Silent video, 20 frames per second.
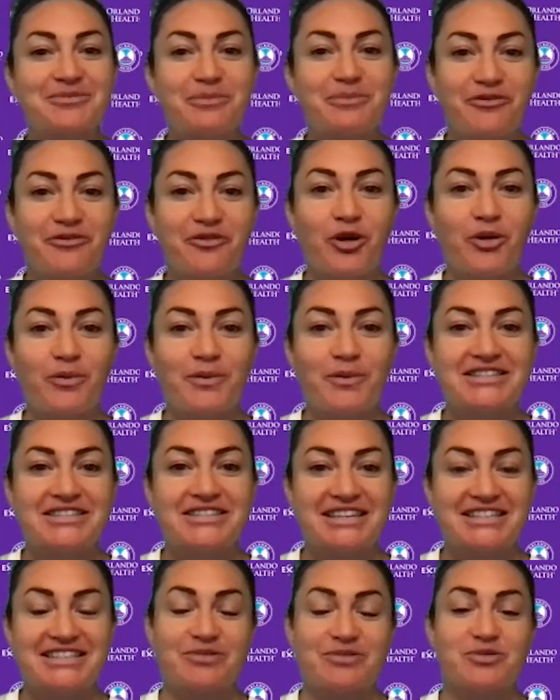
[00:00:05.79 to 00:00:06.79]
of
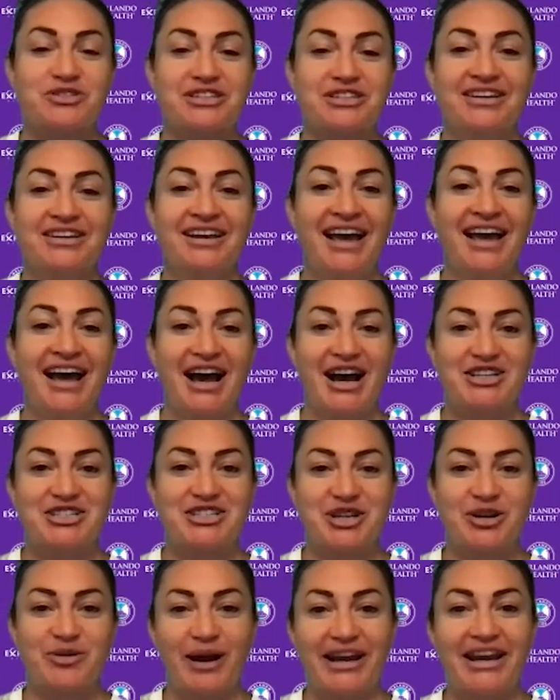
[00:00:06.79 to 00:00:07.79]
performances, and it was
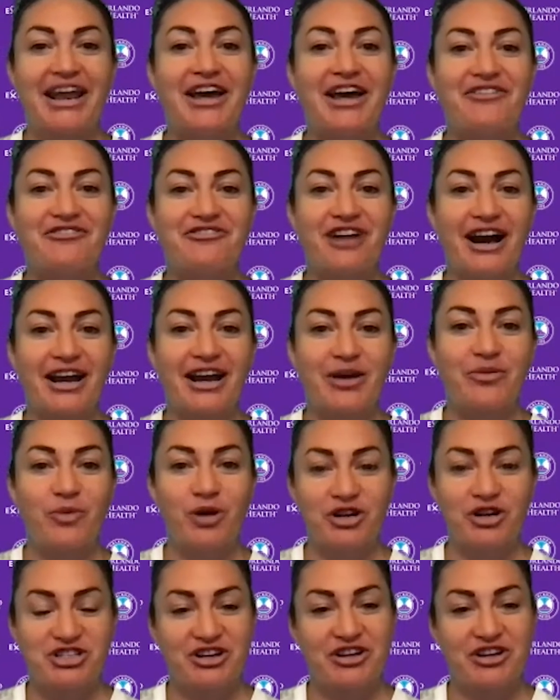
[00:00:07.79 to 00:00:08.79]
actually quite nerve-wracking
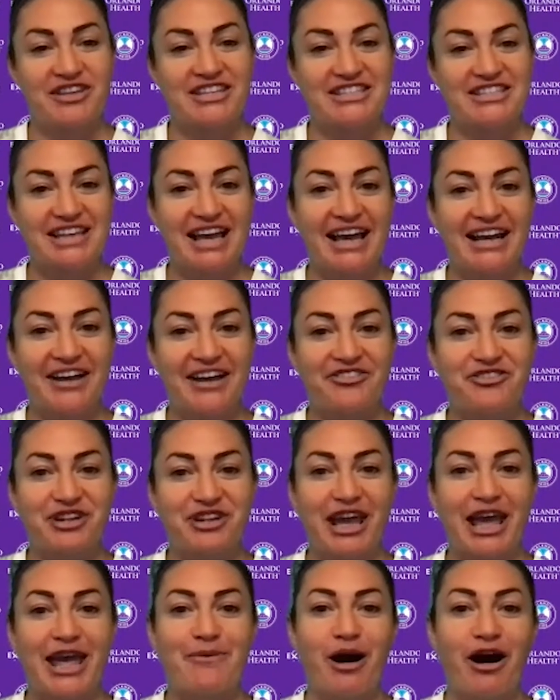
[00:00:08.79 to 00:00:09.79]
watching on the side after it
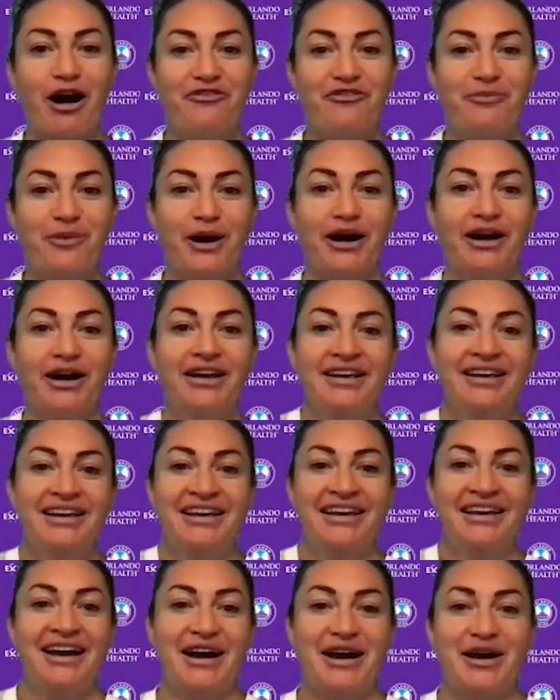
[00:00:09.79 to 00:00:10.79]
came off. But
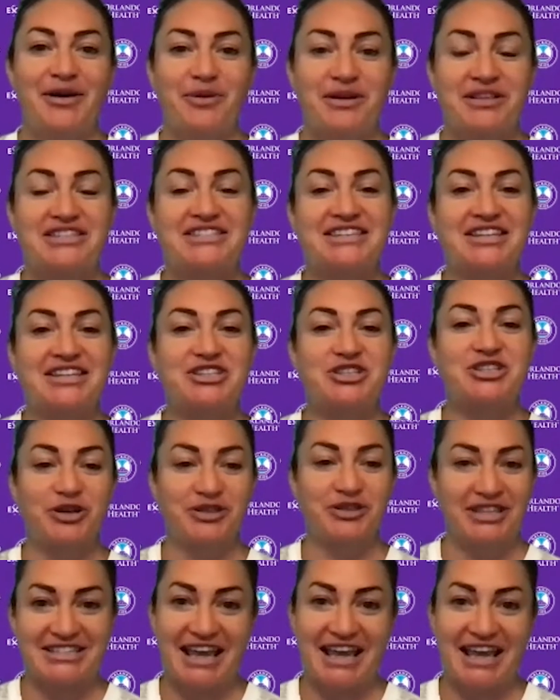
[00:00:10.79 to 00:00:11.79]
when Sid scored
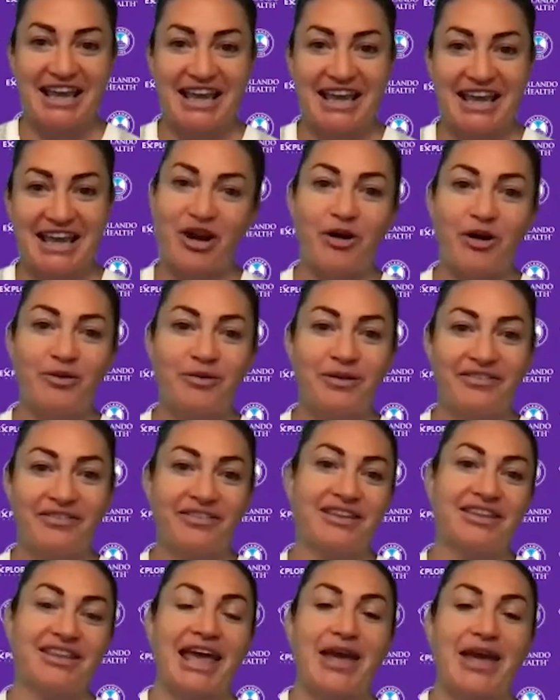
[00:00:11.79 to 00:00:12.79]
the second goal, I
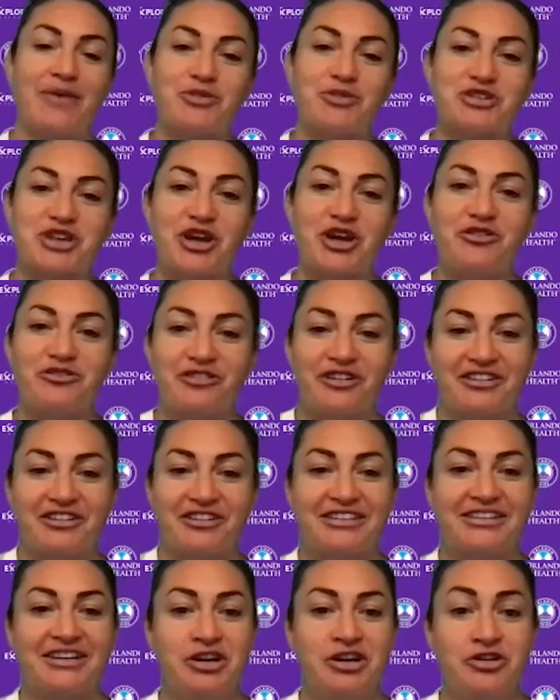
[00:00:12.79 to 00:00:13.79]
think the game was over,
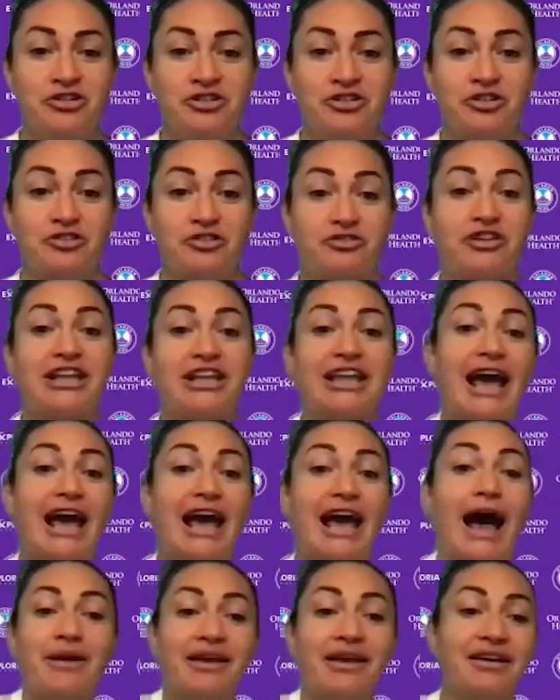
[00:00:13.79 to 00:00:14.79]
and looked really
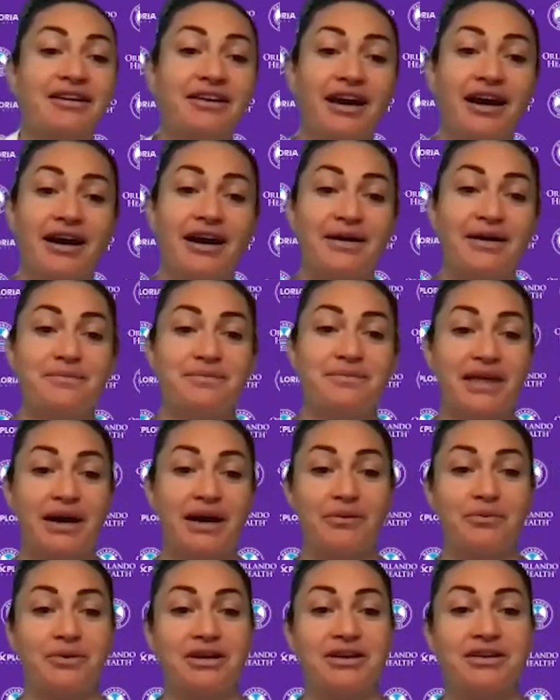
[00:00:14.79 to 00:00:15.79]
happy
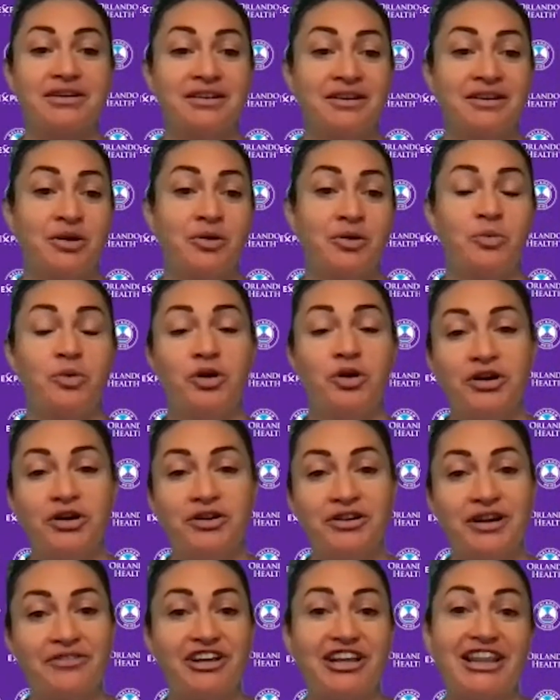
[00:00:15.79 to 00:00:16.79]
that we
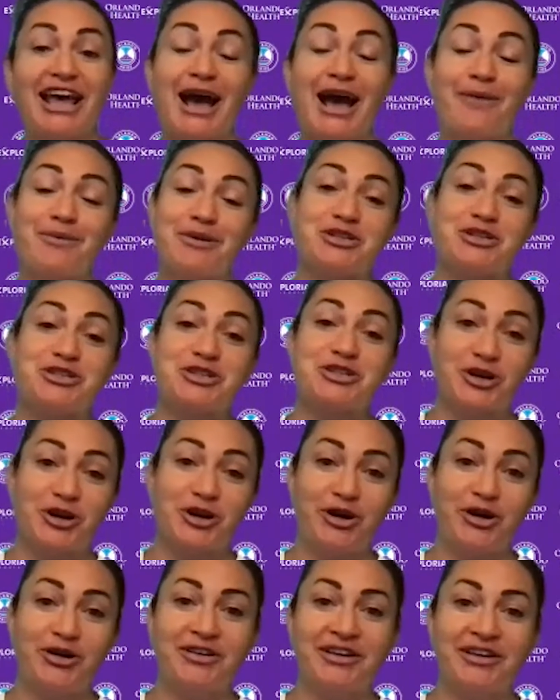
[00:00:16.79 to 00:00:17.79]
won. Really happy to
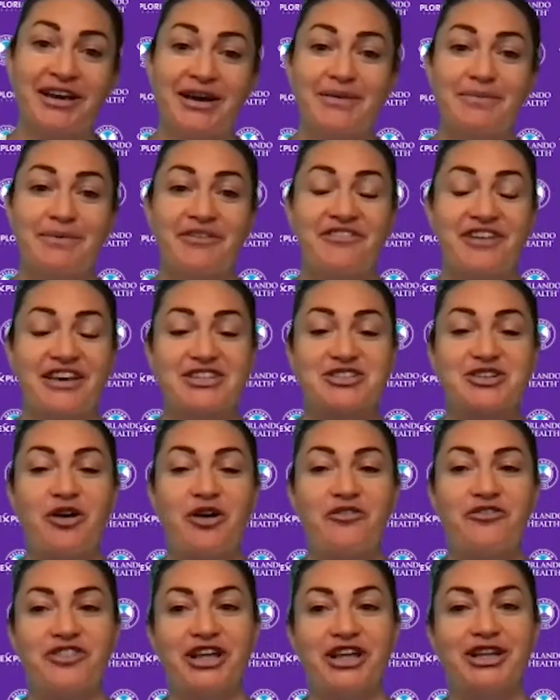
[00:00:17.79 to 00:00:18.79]
score my first goal
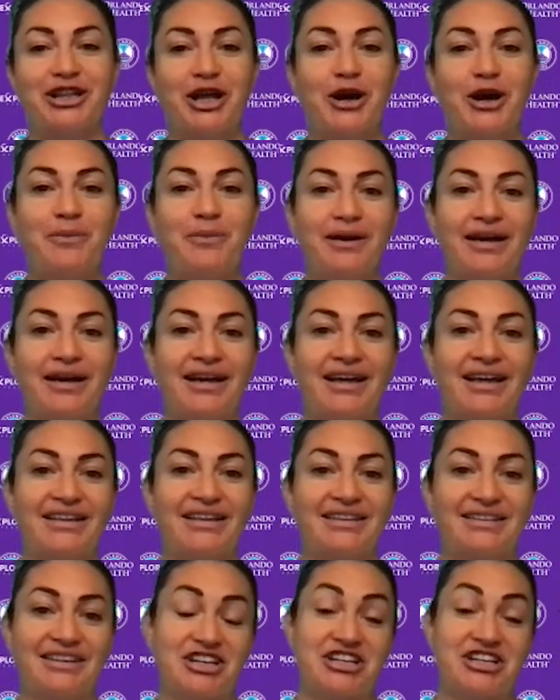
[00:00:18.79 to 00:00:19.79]
for the club.
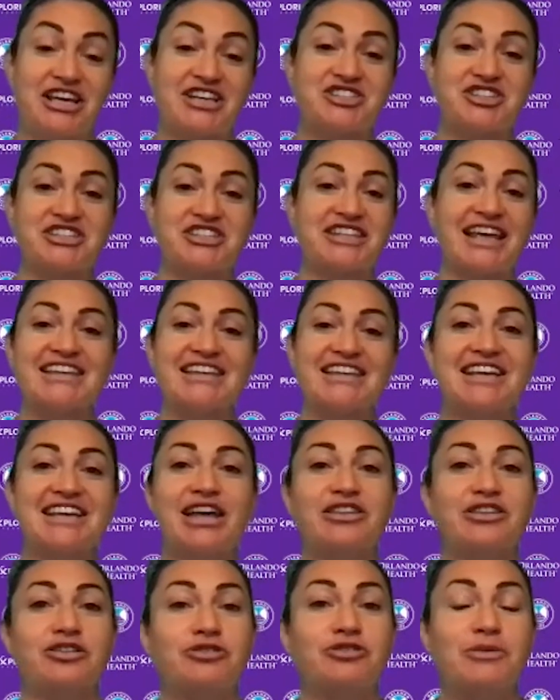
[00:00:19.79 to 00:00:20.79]
And yeah, it's just nice to
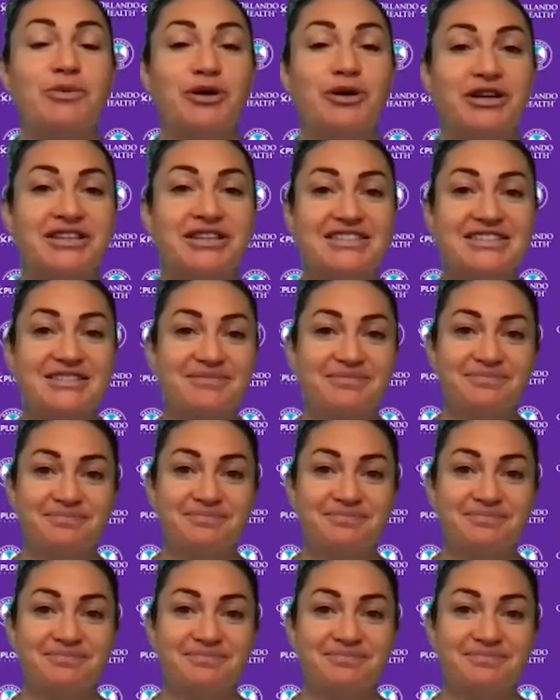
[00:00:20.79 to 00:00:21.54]
get the 3 points.